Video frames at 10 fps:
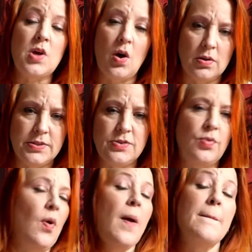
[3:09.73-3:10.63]

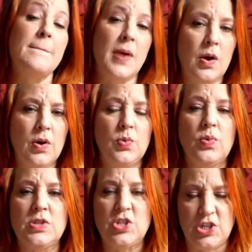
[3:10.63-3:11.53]
also married
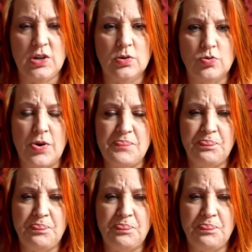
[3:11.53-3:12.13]
with children.